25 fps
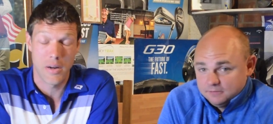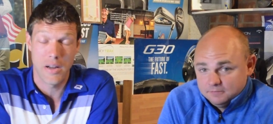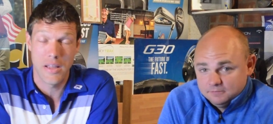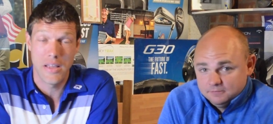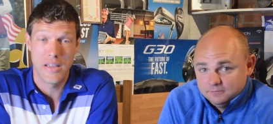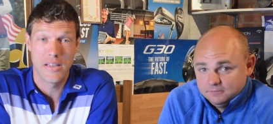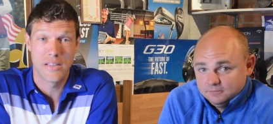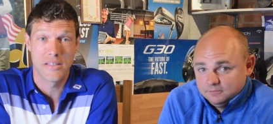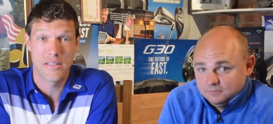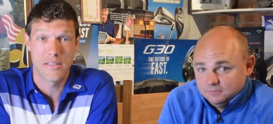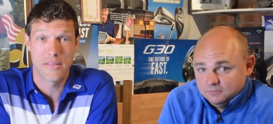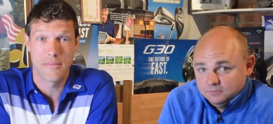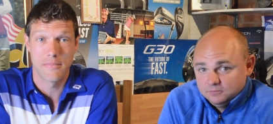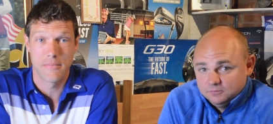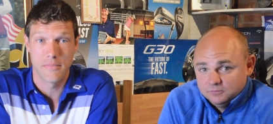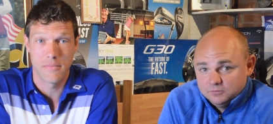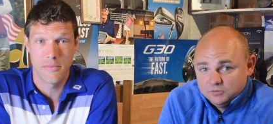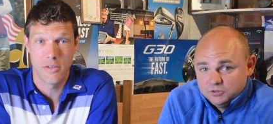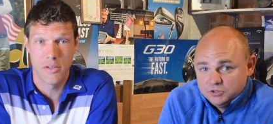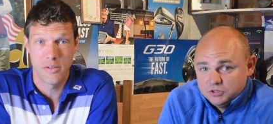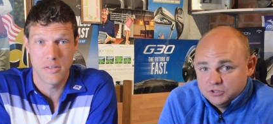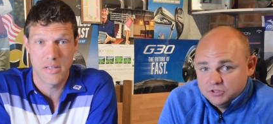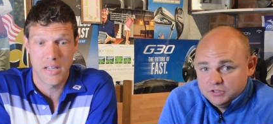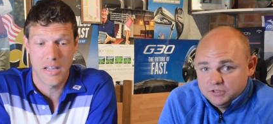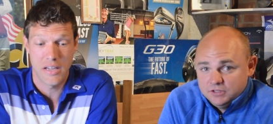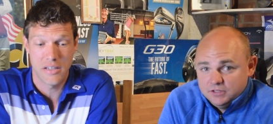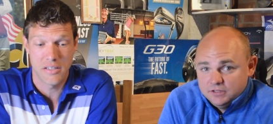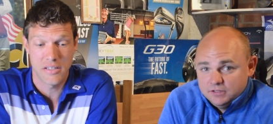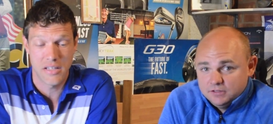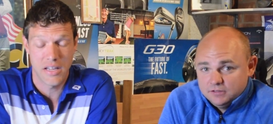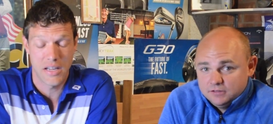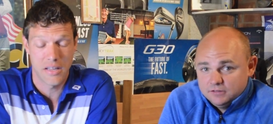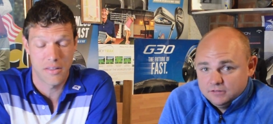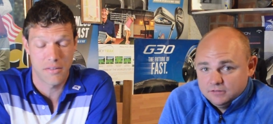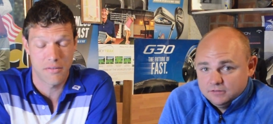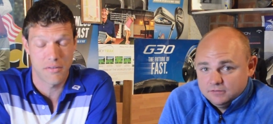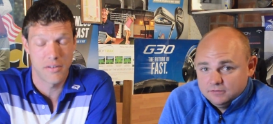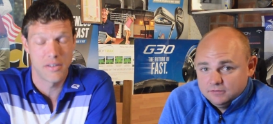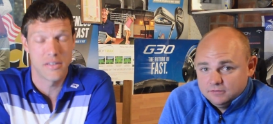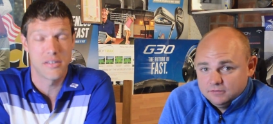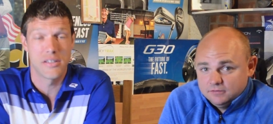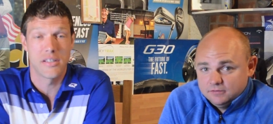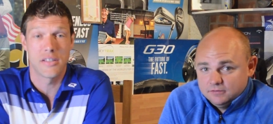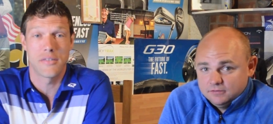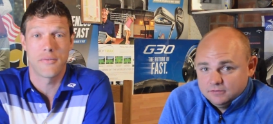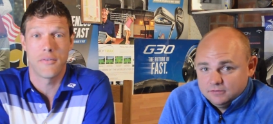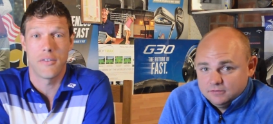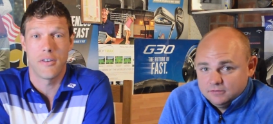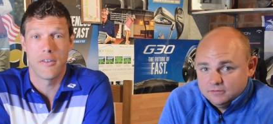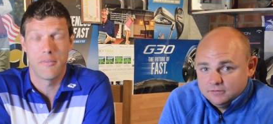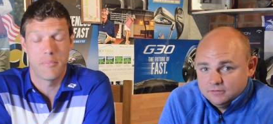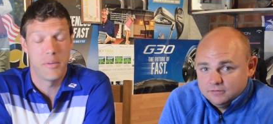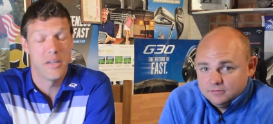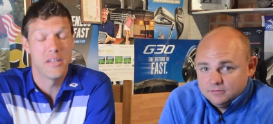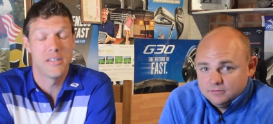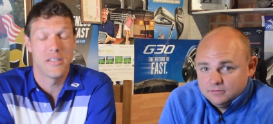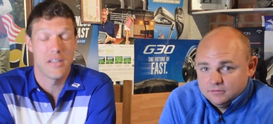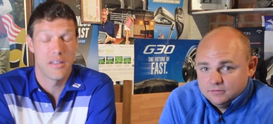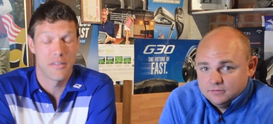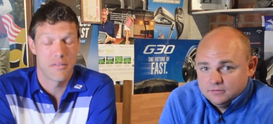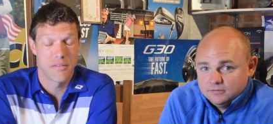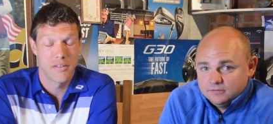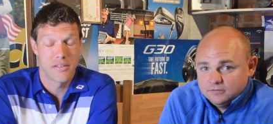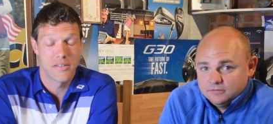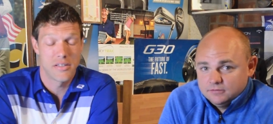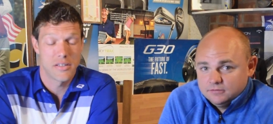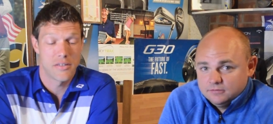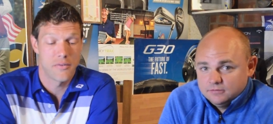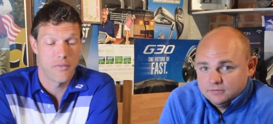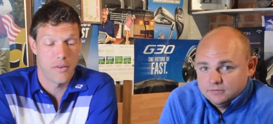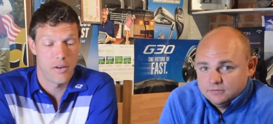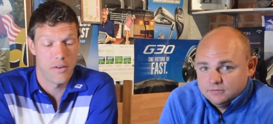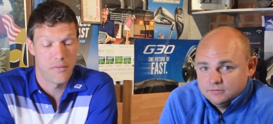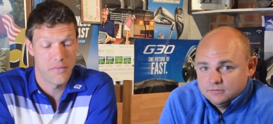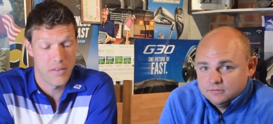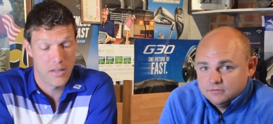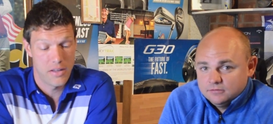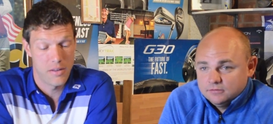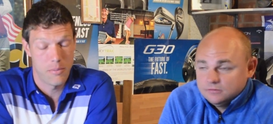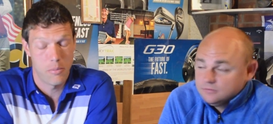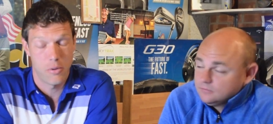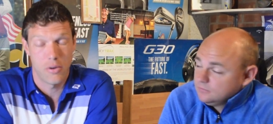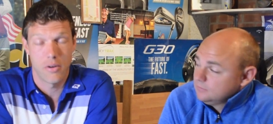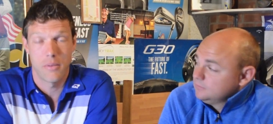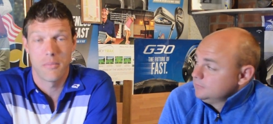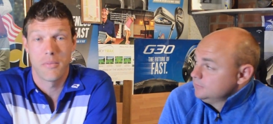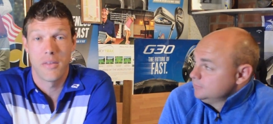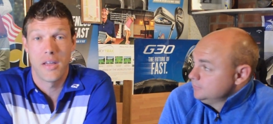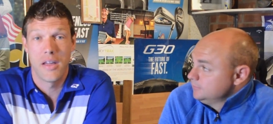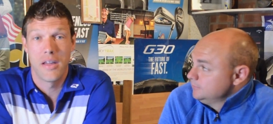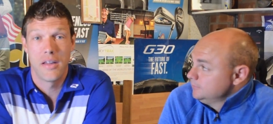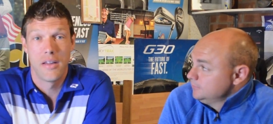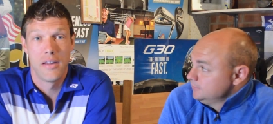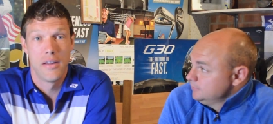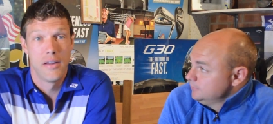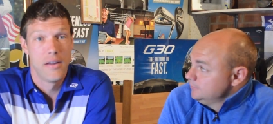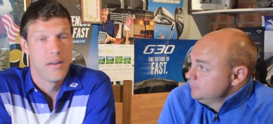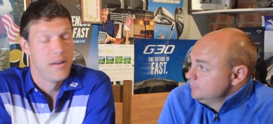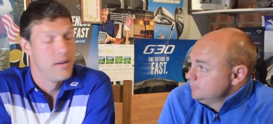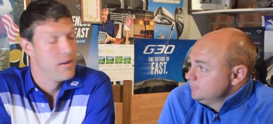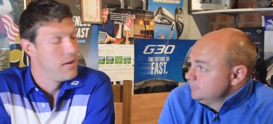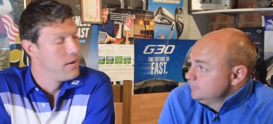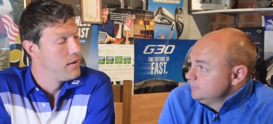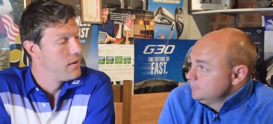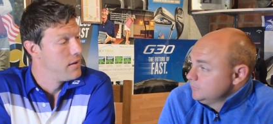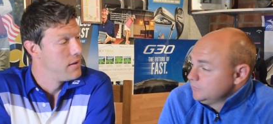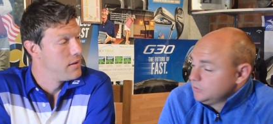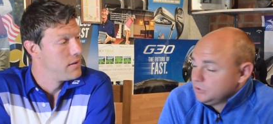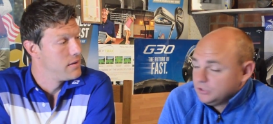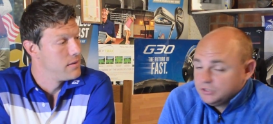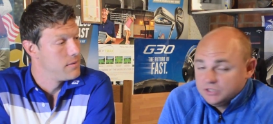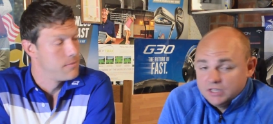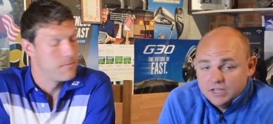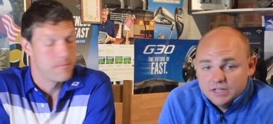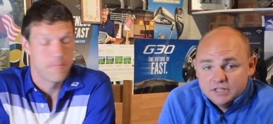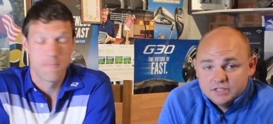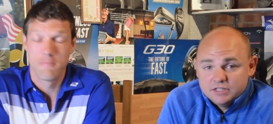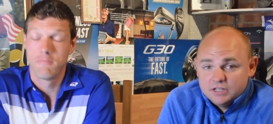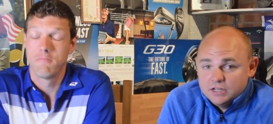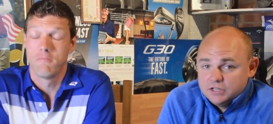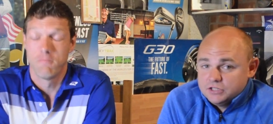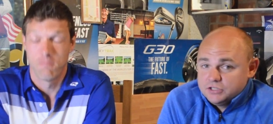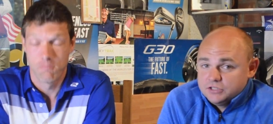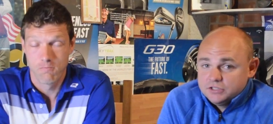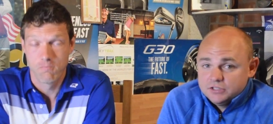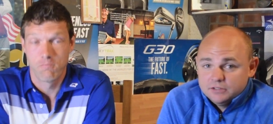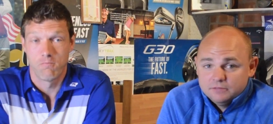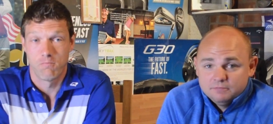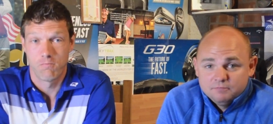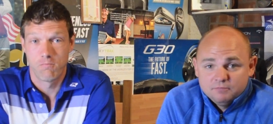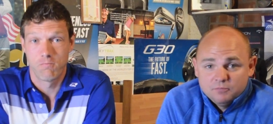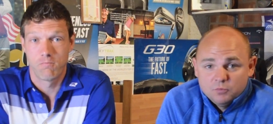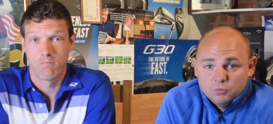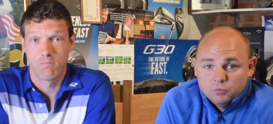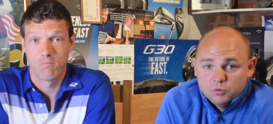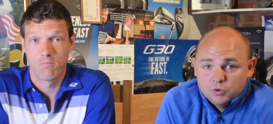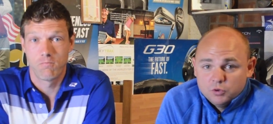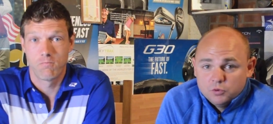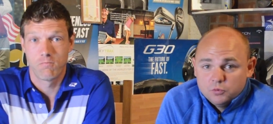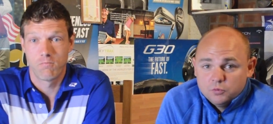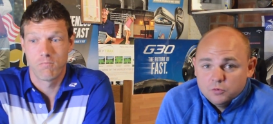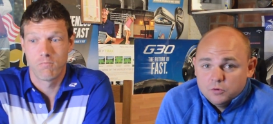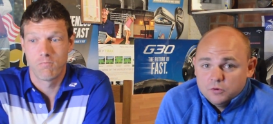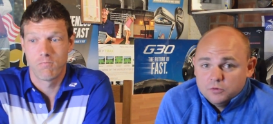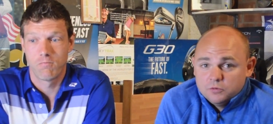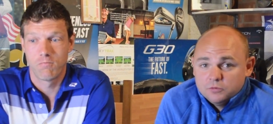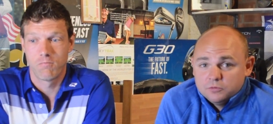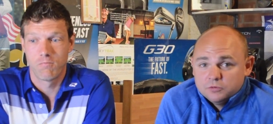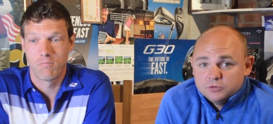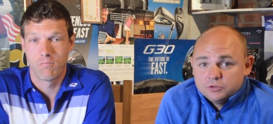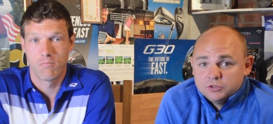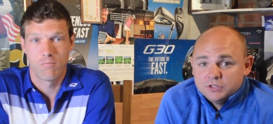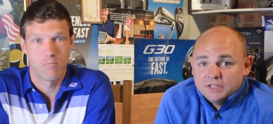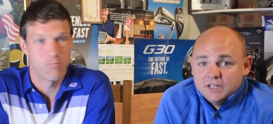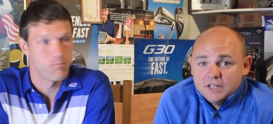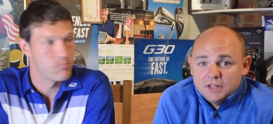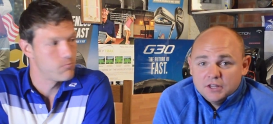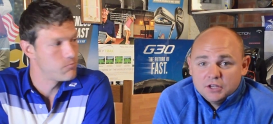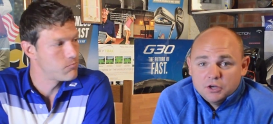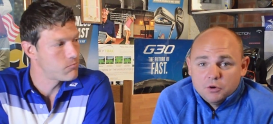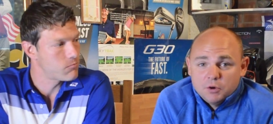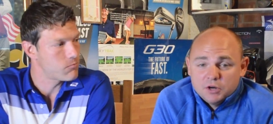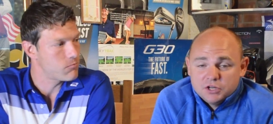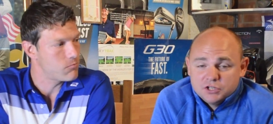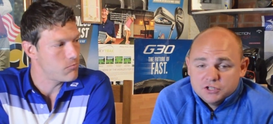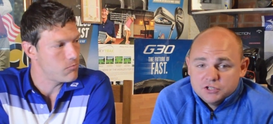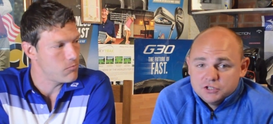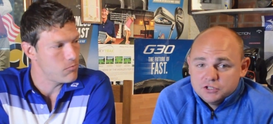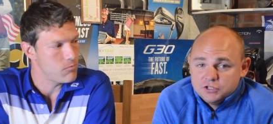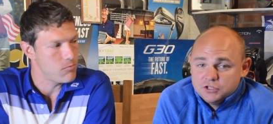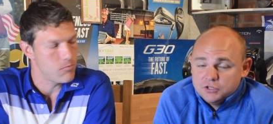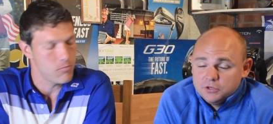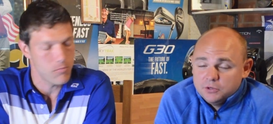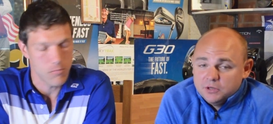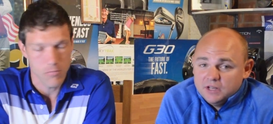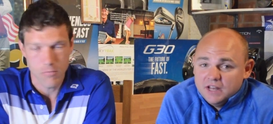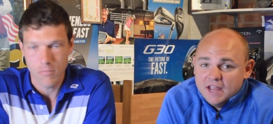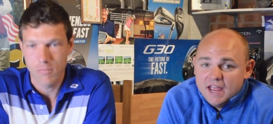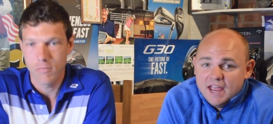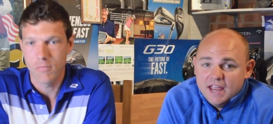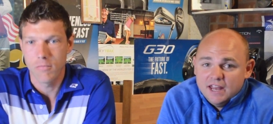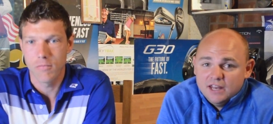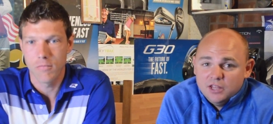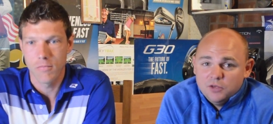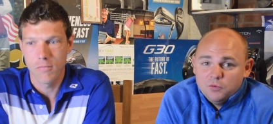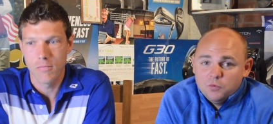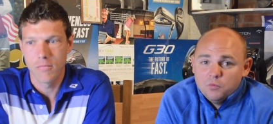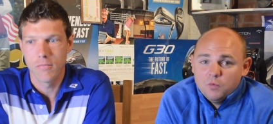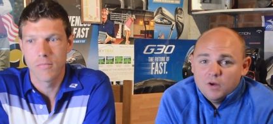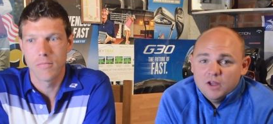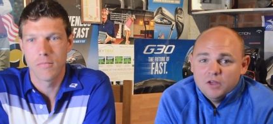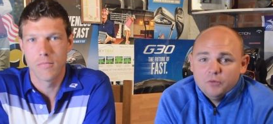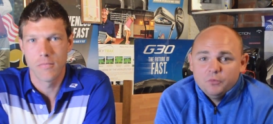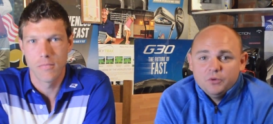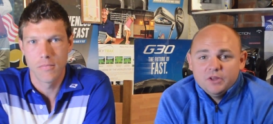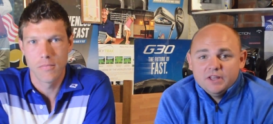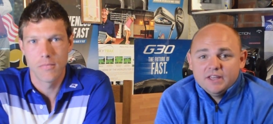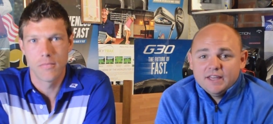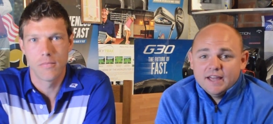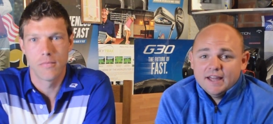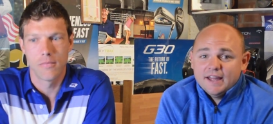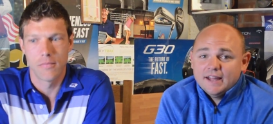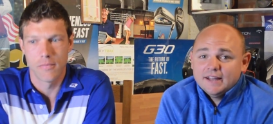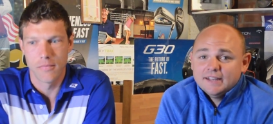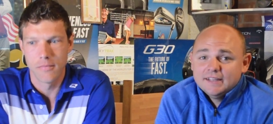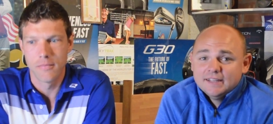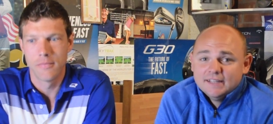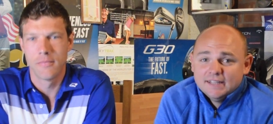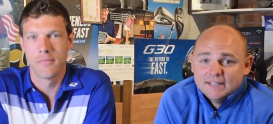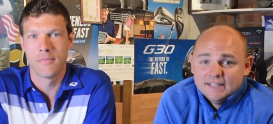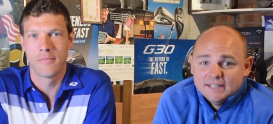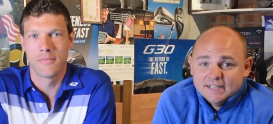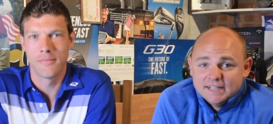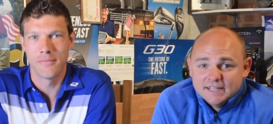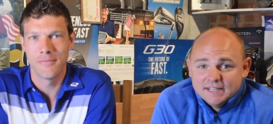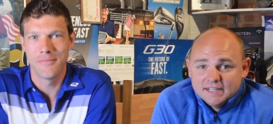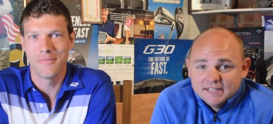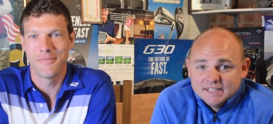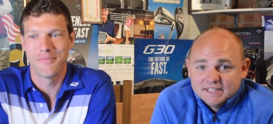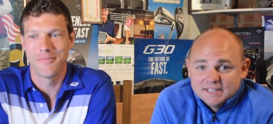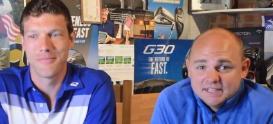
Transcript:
Speaker 1: please use the hashtag three six five PJ three six five
Speaker 2: down the bottom there. Just get in touch. We'll get the questions to you in any way we can. Mm -hmm.